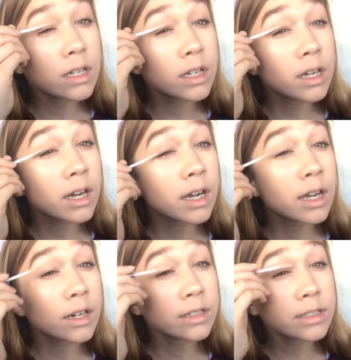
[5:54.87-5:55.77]
I
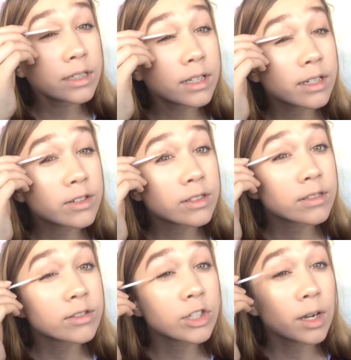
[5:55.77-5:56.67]
honestly like
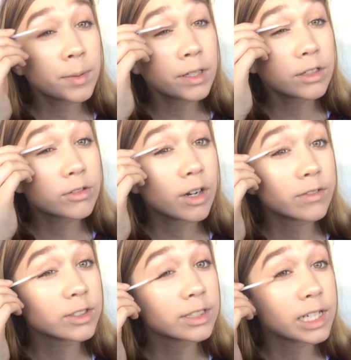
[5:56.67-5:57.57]
shopping in the travel
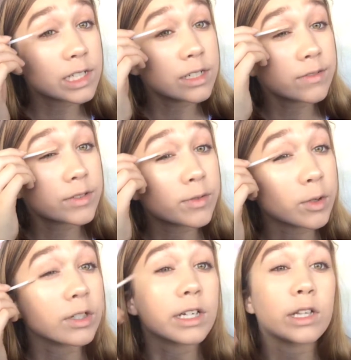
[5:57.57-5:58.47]
section of Sephora, like
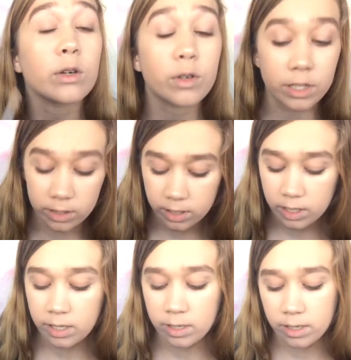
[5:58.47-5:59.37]
low-key,
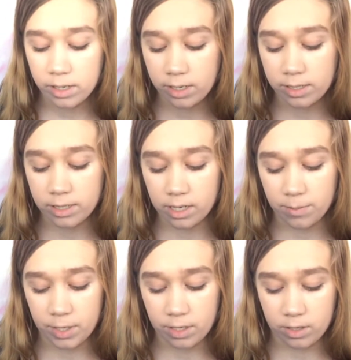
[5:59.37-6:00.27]
because I mean
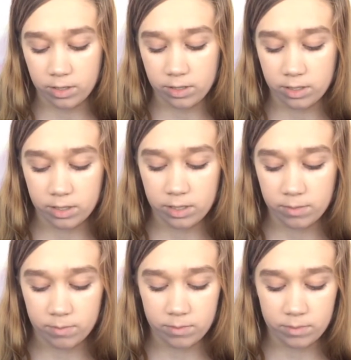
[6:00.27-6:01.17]
honestly
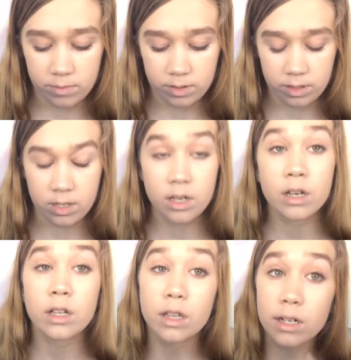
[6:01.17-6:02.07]
a lot
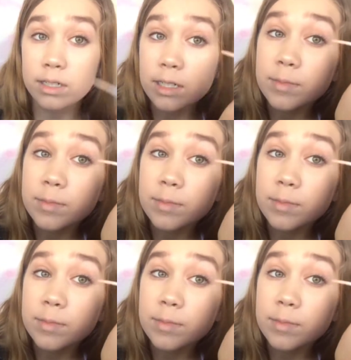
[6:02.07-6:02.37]
of times I don't